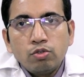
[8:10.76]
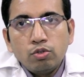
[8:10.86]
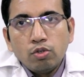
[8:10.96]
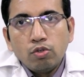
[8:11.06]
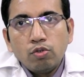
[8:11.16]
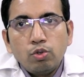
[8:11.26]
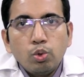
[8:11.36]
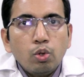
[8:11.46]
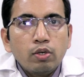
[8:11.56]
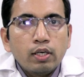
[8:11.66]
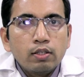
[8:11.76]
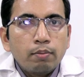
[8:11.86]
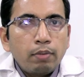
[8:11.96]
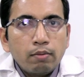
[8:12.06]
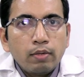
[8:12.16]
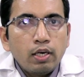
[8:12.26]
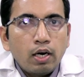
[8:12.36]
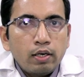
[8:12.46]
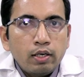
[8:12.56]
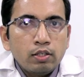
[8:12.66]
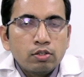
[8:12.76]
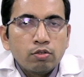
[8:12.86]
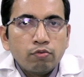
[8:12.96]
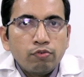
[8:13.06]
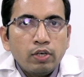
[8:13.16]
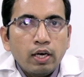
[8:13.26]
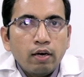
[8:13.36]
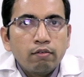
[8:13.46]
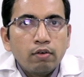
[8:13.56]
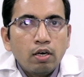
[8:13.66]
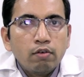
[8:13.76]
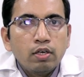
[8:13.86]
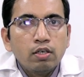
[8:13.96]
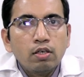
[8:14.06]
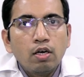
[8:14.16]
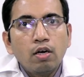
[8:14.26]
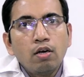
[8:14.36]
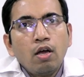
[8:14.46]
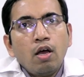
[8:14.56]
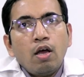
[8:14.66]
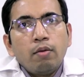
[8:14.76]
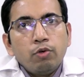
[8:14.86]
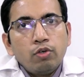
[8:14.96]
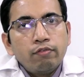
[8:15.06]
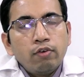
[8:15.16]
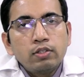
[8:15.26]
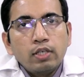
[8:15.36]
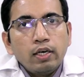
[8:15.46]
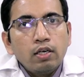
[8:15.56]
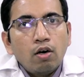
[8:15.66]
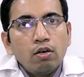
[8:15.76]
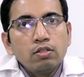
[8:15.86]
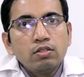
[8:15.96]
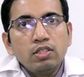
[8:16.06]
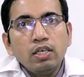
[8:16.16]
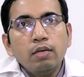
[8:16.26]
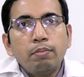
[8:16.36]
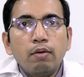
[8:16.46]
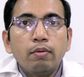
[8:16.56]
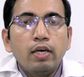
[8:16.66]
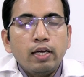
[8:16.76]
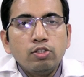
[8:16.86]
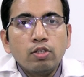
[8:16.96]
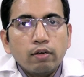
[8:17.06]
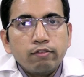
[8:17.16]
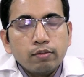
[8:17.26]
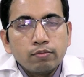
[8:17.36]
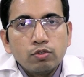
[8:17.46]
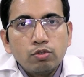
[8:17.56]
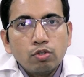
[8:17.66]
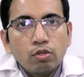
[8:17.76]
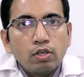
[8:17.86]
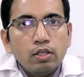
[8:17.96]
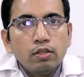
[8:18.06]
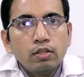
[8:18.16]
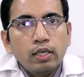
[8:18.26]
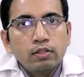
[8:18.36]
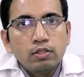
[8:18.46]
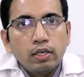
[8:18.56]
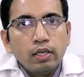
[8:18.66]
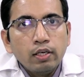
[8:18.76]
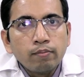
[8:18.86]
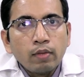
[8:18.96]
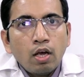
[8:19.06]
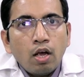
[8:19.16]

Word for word: so to look at the pulmonary arteries, we have uh, one uh, beautiful study called CT pulmonary angiography. So in that study,